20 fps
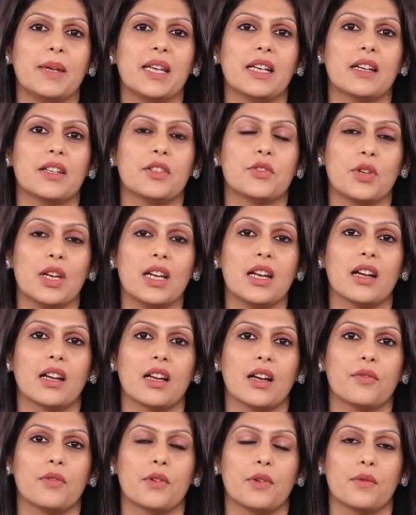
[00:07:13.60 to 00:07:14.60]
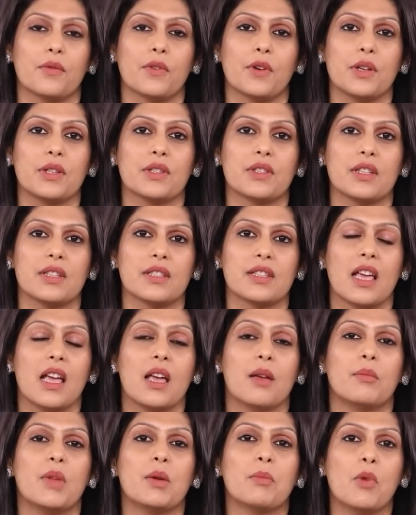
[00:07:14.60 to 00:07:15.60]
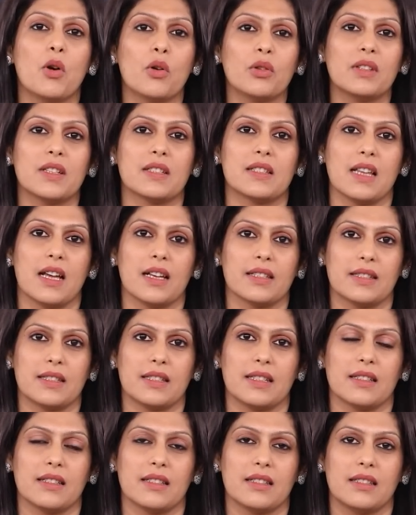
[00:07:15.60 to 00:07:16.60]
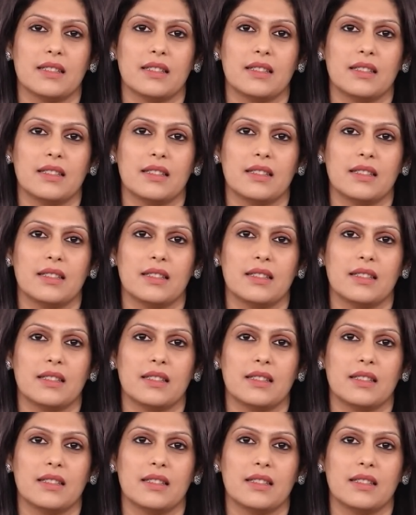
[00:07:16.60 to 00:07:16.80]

speaker in Sri Lanka, for instance, bemoaned this last year.